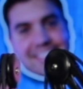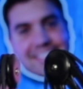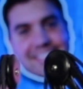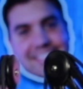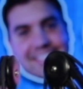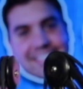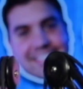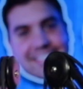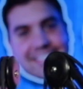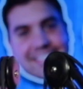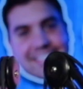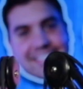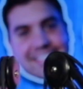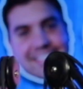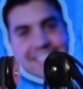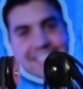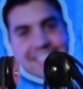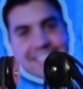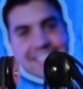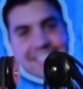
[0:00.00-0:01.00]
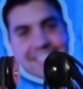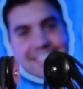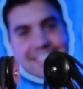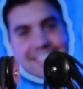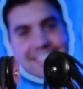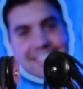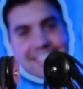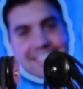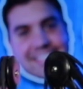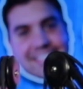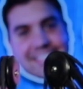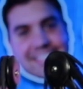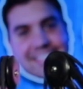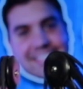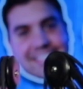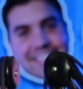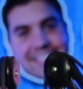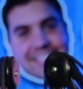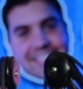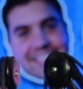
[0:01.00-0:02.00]

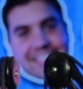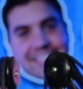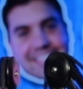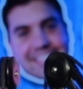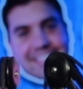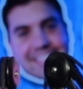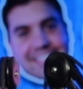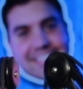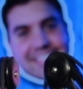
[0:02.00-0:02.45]
This person isn't speaking.